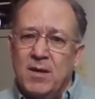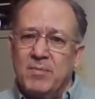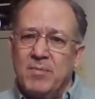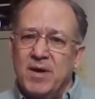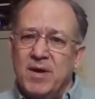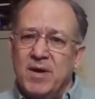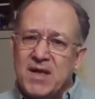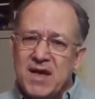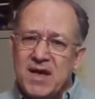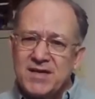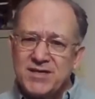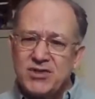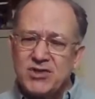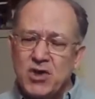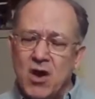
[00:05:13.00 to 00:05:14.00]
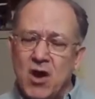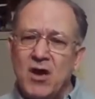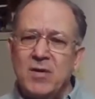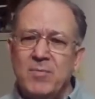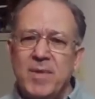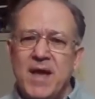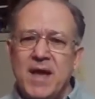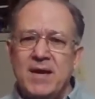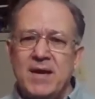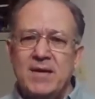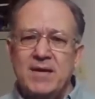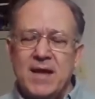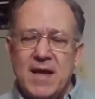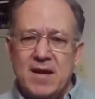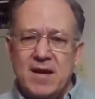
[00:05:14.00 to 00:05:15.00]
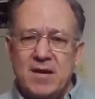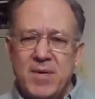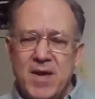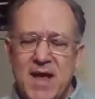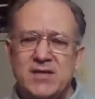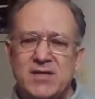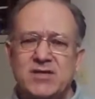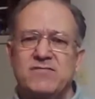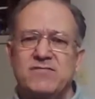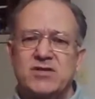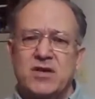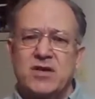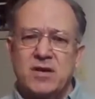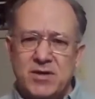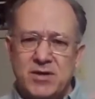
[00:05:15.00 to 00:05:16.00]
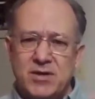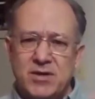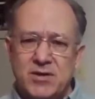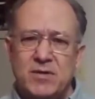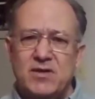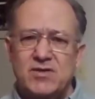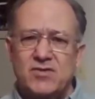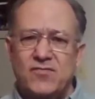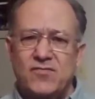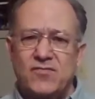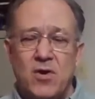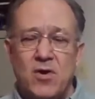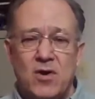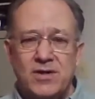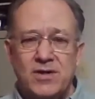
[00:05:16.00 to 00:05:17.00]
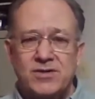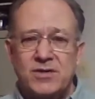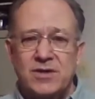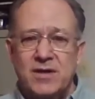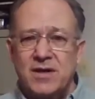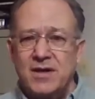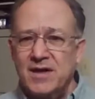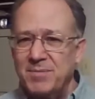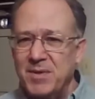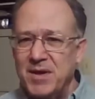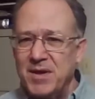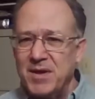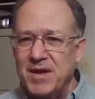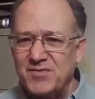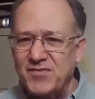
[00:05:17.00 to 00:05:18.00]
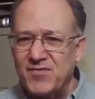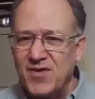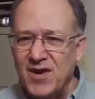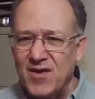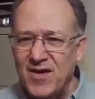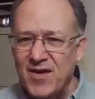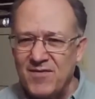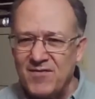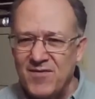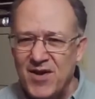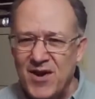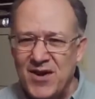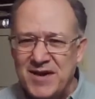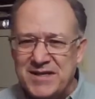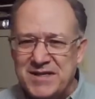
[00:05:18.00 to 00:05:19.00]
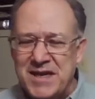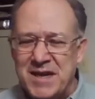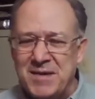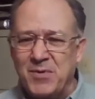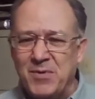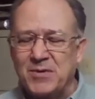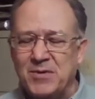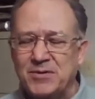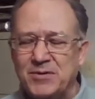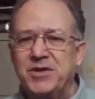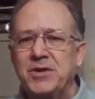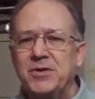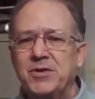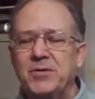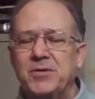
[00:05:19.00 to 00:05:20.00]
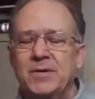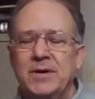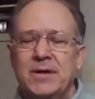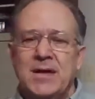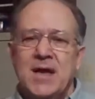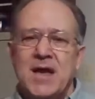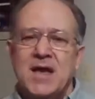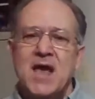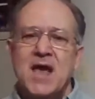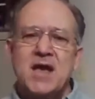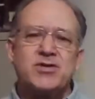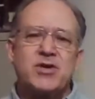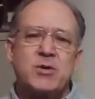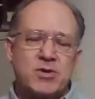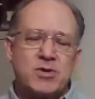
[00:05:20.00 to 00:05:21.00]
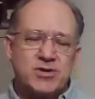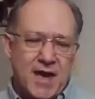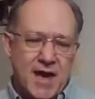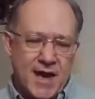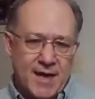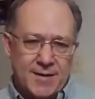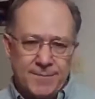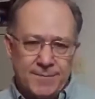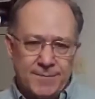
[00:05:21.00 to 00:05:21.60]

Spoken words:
But because it's automated and Onpassive is going to be doing this for us, it becomes very, very simple to do. Customer side.